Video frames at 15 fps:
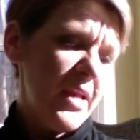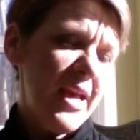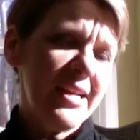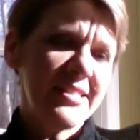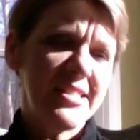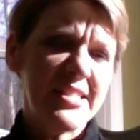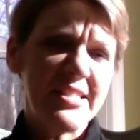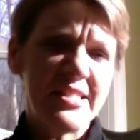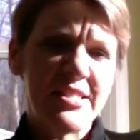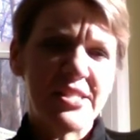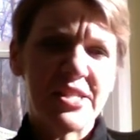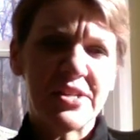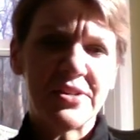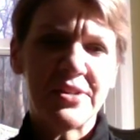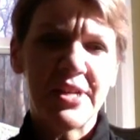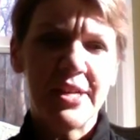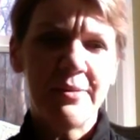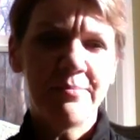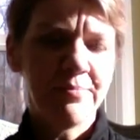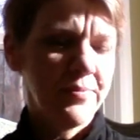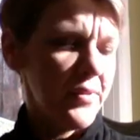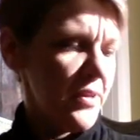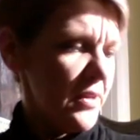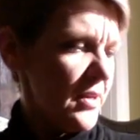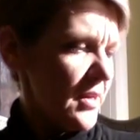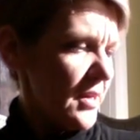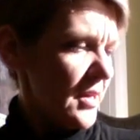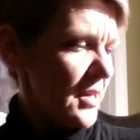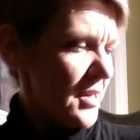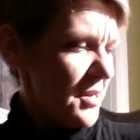Exodus 30.
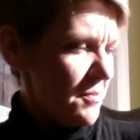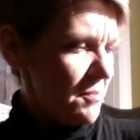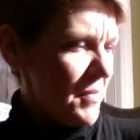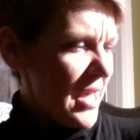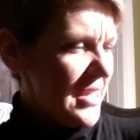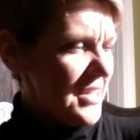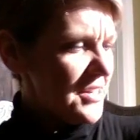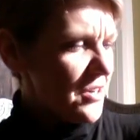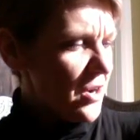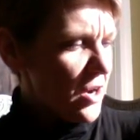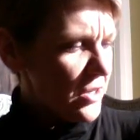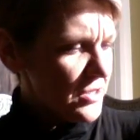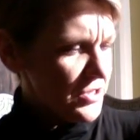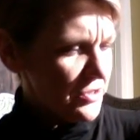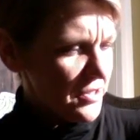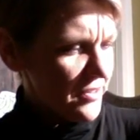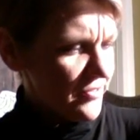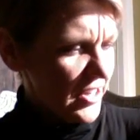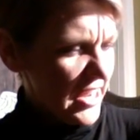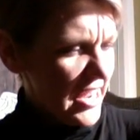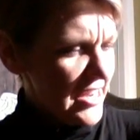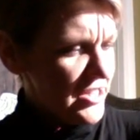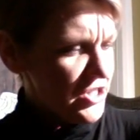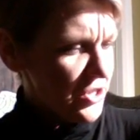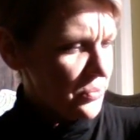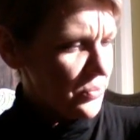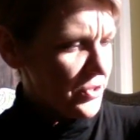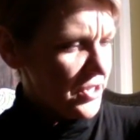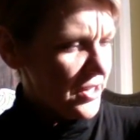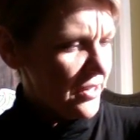Make an altar of acacia
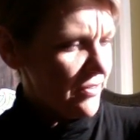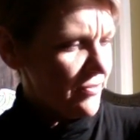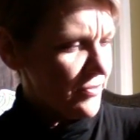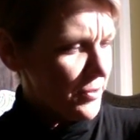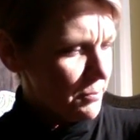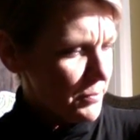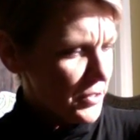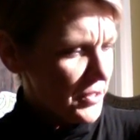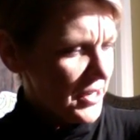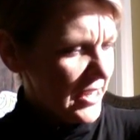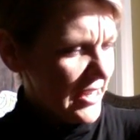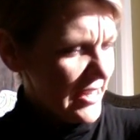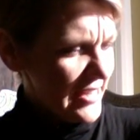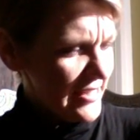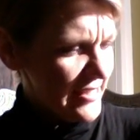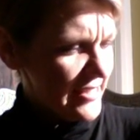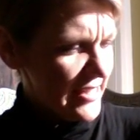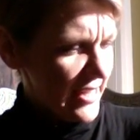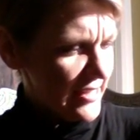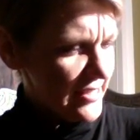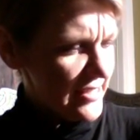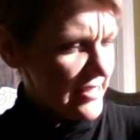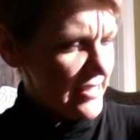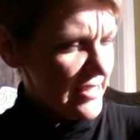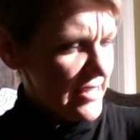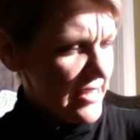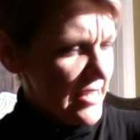wood for burning incense.